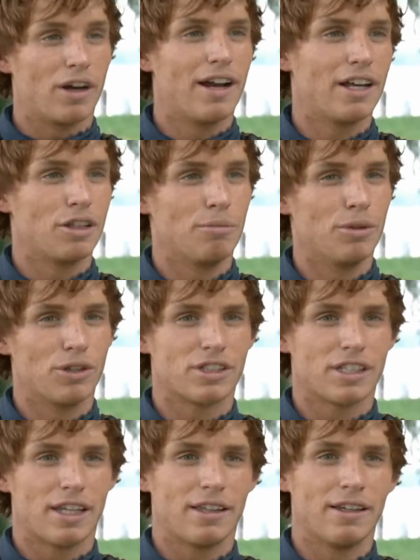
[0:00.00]
I had the book
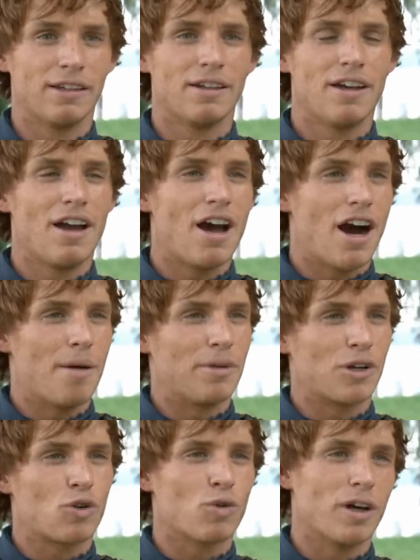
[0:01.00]
sat there. I'm an
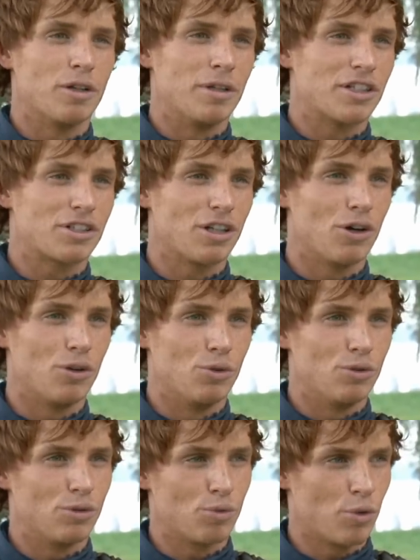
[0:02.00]
incredibly slow
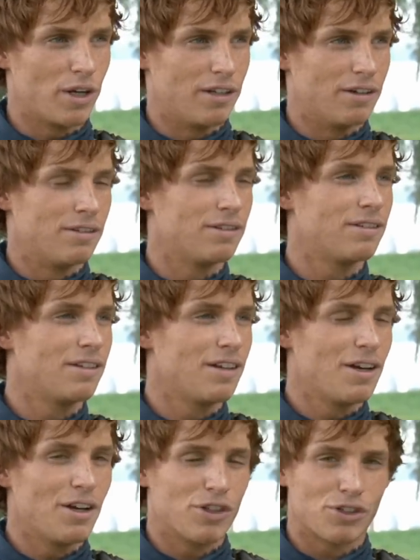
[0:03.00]
reader,
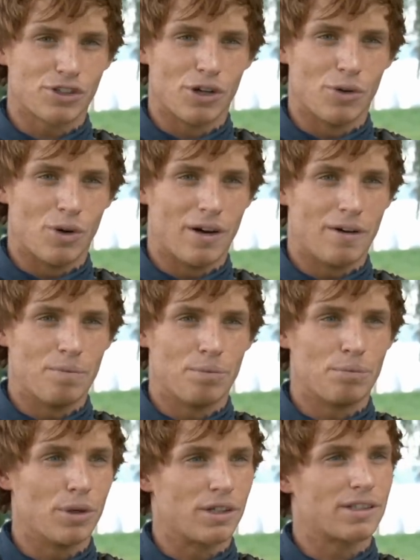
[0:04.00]
so
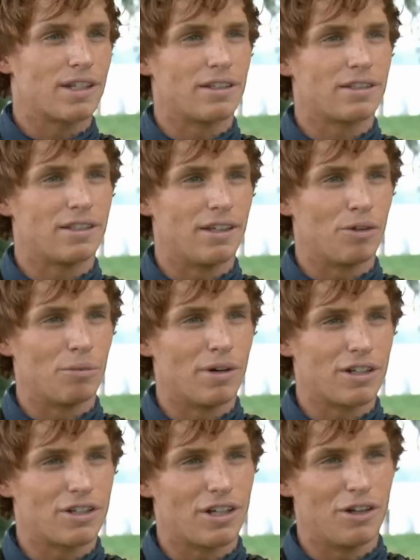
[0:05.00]
books tend to sit on my
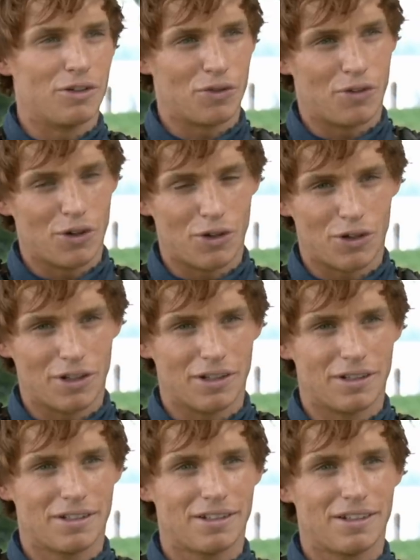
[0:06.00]
shelves for
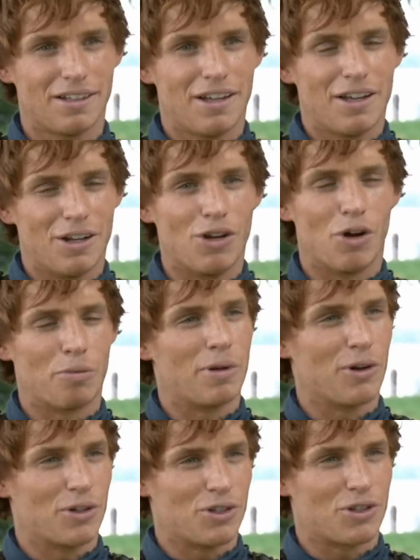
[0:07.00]
long
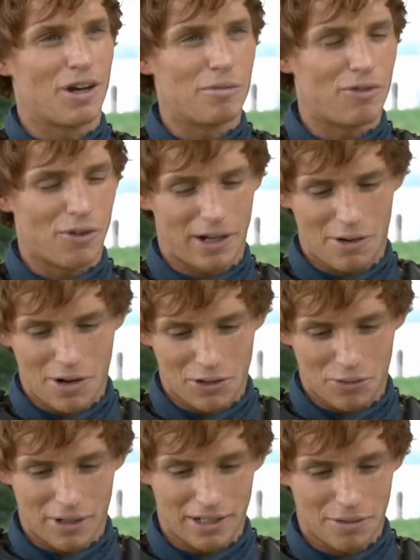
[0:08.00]
periods of time before I get around to
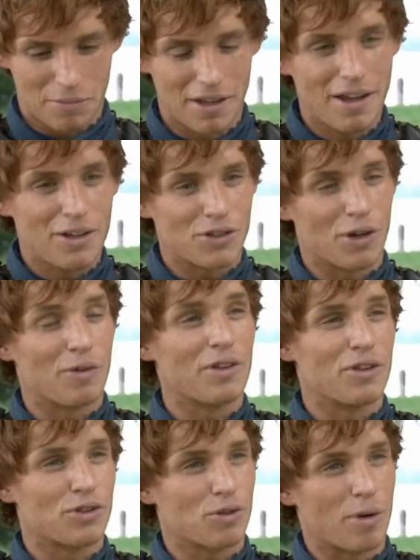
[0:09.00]
reading them. So I read
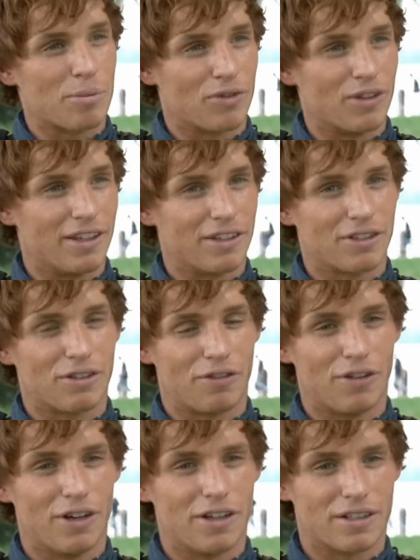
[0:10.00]
the scripts for this
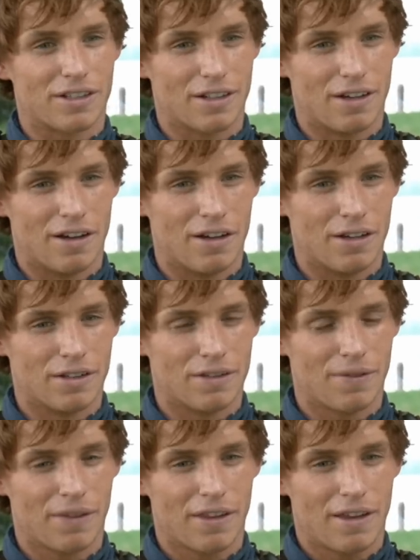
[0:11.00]
first,
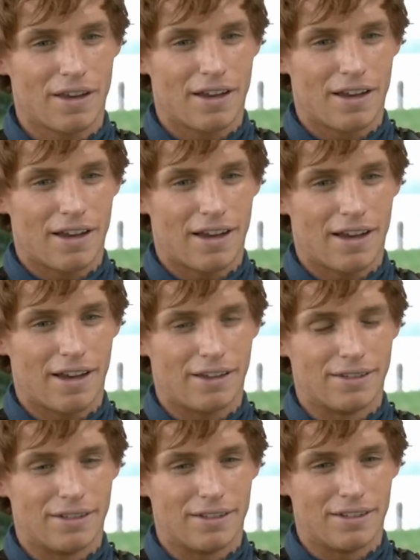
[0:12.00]

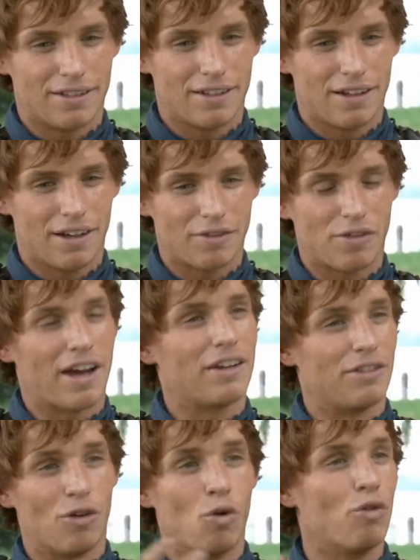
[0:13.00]
and I
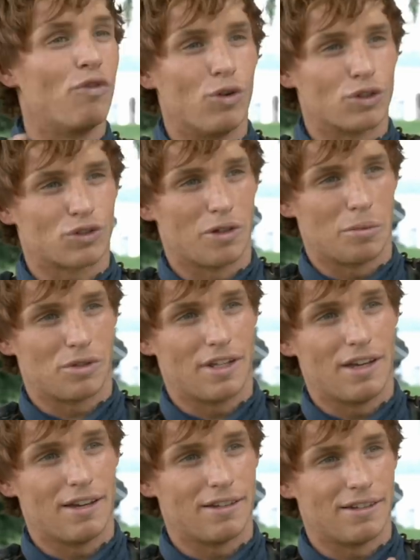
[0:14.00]
had all 4 scripts
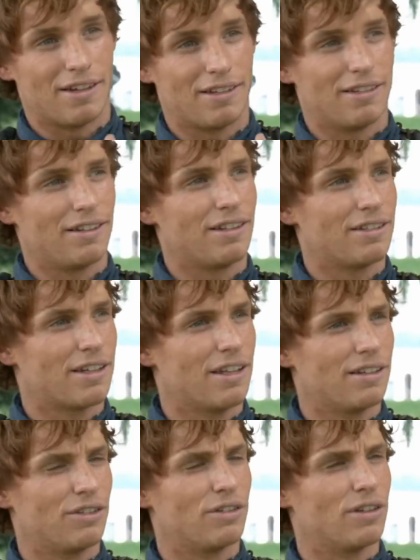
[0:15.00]
there and
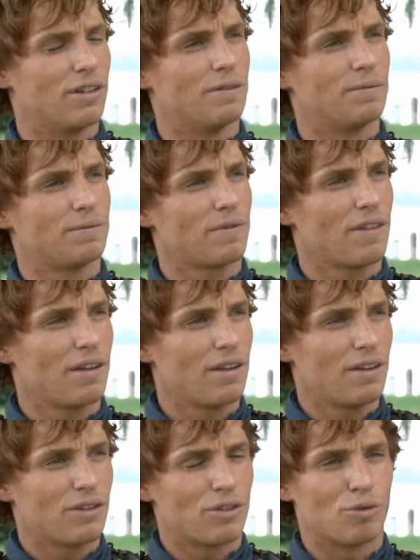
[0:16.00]
intended to
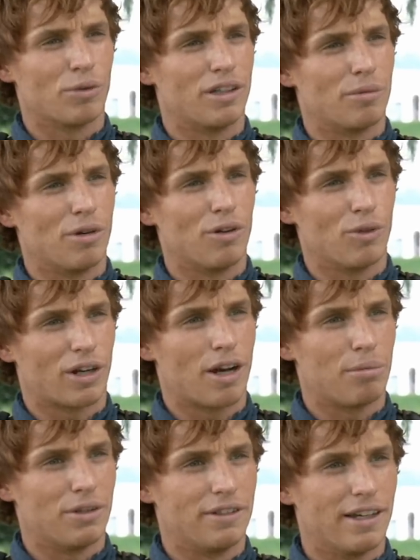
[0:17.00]
read them over a
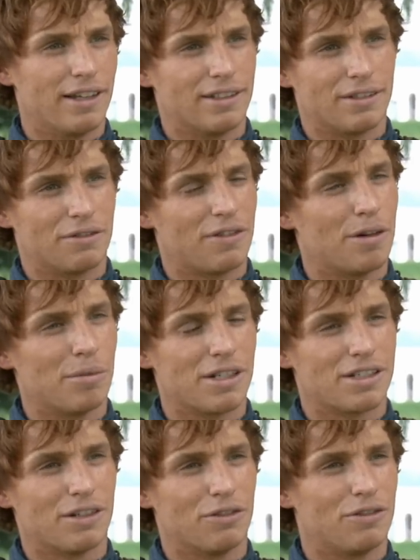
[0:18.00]
couple of days, and found
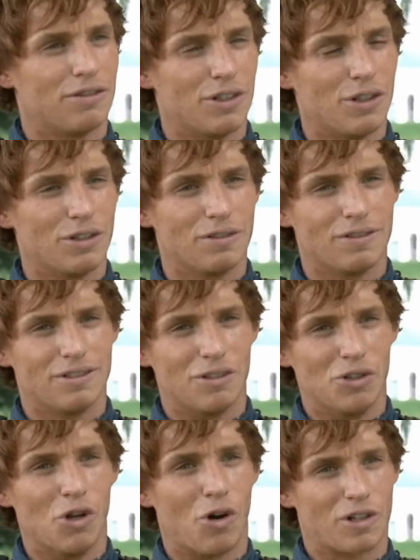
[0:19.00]
myself
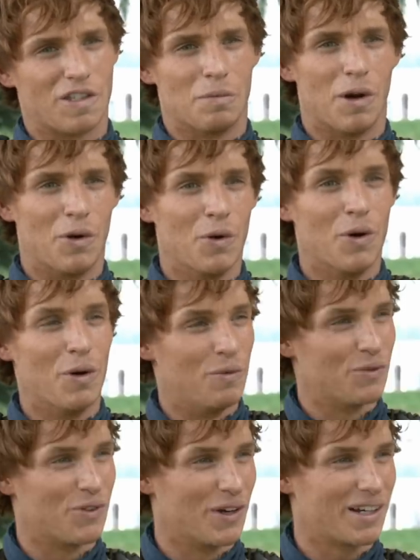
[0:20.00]
locked in my room
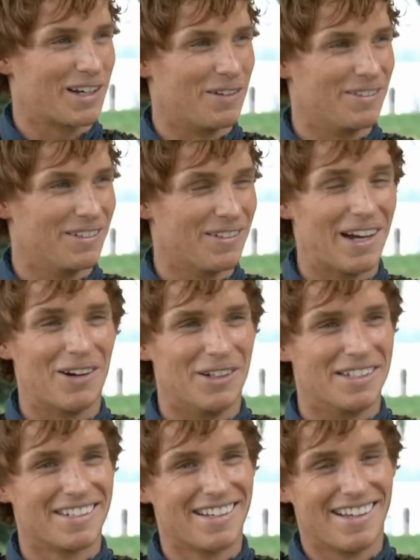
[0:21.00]
for a couple of hours
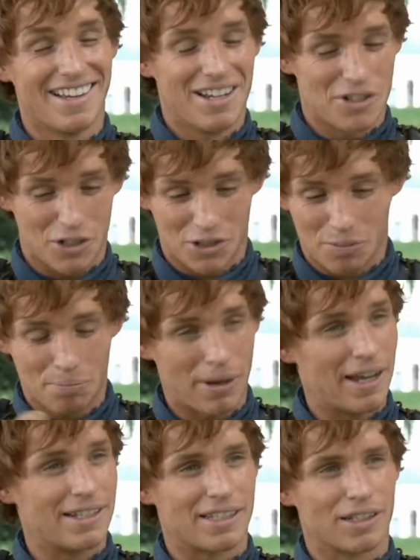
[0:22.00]
just
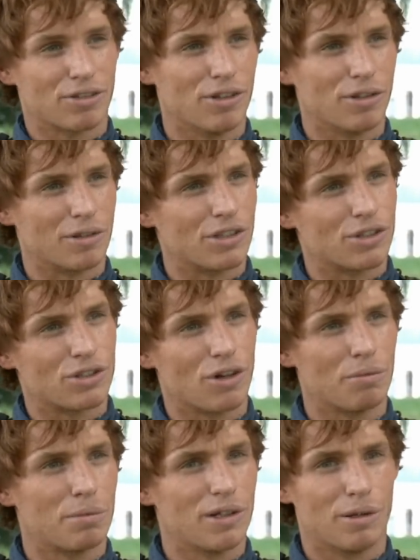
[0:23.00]
pacing through them, because
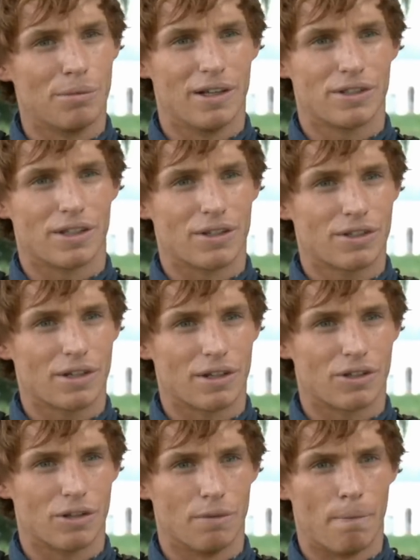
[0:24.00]
John Peel has done
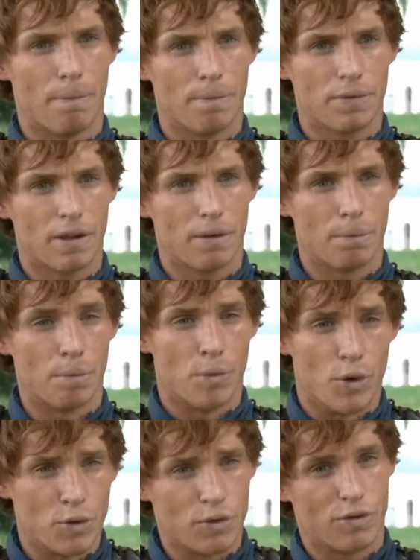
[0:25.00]
such a
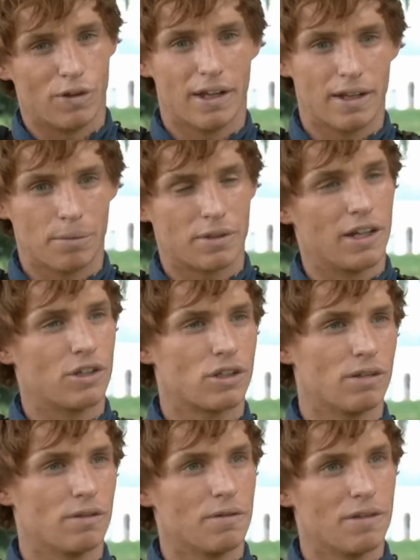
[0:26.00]
beautiful
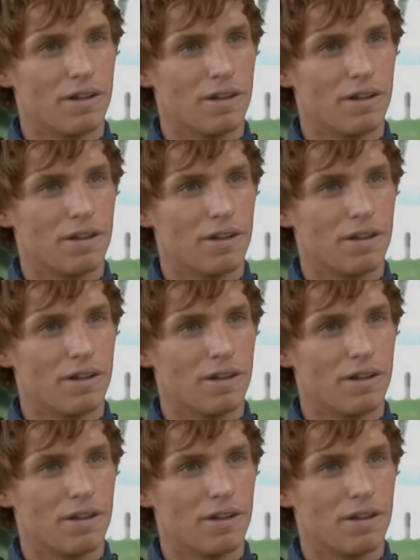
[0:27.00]
adaptation of them.